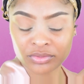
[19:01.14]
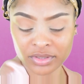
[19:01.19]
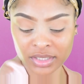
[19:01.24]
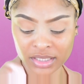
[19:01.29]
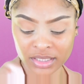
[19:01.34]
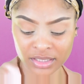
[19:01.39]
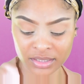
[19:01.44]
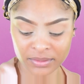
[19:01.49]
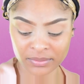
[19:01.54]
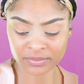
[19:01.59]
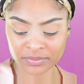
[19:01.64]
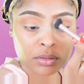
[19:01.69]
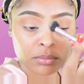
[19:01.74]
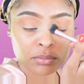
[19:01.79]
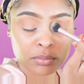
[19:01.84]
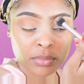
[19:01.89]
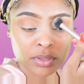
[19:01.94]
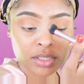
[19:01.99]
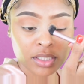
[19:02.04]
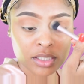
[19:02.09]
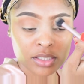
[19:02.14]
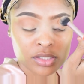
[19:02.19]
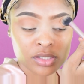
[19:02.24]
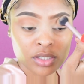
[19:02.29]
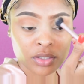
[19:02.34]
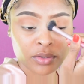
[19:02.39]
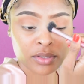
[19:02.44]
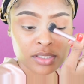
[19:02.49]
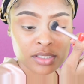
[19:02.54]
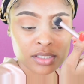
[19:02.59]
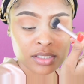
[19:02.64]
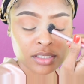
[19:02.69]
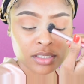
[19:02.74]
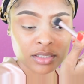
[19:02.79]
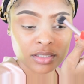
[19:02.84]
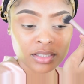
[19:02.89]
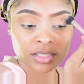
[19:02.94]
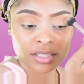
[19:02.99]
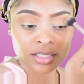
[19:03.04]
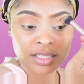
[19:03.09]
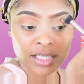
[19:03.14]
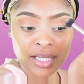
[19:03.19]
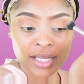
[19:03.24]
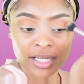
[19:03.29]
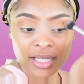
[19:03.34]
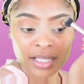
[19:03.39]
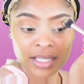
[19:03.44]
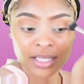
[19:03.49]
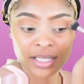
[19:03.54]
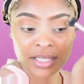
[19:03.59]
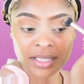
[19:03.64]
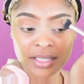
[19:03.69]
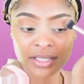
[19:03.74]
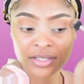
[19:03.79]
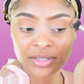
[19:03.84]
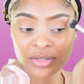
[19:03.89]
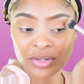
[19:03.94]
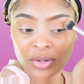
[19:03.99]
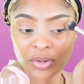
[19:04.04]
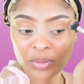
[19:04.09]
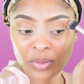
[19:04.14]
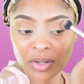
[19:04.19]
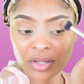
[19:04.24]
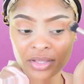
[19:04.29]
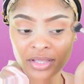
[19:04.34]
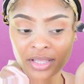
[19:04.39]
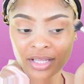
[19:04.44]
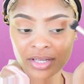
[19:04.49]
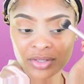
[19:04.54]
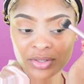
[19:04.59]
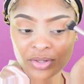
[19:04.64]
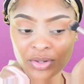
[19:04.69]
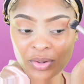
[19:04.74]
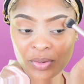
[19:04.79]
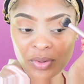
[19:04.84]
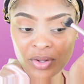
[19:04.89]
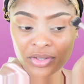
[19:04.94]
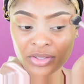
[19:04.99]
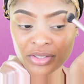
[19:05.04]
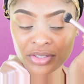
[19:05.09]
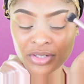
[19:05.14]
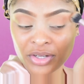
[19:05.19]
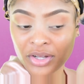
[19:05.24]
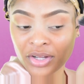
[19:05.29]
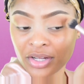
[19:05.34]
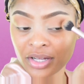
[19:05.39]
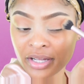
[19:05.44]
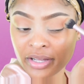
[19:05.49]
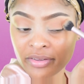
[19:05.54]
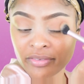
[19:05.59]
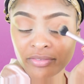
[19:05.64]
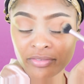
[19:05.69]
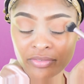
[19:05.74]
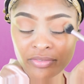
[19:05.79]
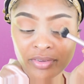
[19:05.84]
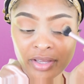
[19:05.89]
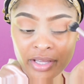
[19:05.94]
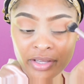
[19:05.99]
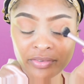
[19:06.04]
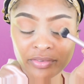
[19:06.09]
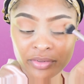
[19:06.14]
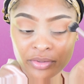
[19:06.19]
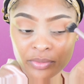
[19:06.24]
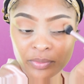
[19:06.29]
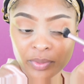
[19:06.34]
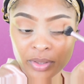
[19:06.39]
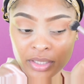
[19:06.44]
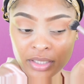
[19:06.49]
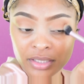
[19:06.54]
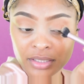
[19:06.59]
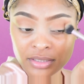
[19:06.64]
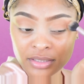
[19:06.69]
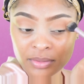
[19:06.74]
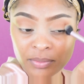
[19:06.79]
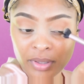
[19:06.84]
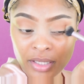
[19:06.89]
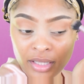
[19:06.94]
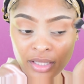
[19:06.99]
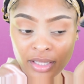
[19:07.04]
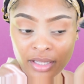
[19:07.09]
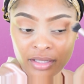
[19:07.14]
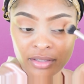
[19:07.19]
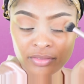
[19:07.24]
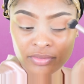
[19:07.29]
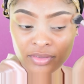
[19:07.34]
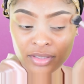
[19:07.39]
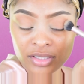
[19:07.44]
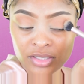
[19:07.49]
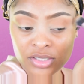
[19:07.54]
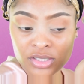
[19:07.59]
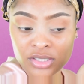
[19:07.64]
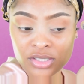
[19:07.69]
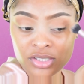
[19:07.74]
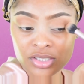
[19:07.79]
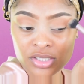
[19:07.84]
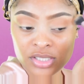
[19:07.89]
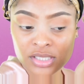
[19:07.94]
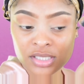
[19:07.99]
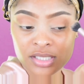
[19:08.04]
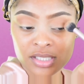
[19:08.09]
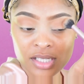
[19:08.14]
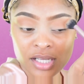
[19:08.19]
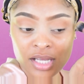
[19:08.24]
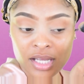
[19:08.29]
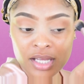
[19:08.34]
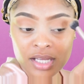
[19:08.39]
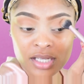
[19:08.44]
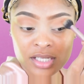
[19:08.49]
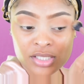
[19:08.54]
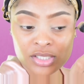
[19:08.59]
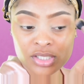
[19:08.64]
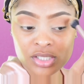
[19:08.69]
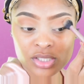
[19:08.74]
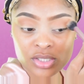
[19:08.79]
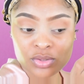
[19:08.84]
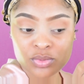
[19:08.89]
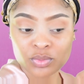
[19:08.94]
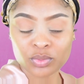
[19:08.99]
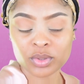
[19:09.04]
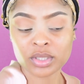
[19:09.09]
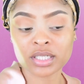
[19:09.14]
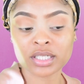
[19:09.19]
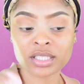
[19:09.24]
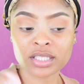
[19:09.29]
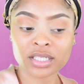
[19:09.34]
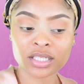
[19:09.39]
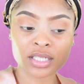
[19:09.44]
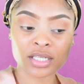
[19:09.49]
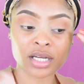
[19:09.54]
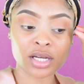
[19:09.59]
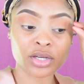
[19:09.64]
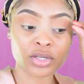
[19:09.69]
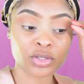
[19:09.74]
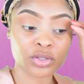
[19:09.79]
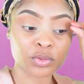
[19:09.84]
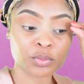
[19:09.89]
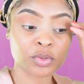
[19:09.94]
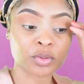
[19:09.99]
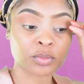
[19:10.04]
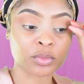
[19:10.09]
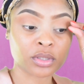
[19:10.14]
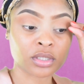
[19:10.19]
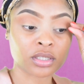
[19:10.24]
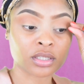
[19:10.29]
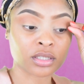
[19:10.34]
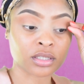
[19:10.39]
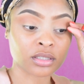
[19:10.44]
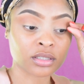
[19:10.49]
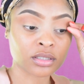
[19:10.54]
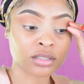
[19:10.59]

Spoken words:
funny. But that Zoe's literally like no other dog I've ever witnessed in my life. Like, she's really a human being.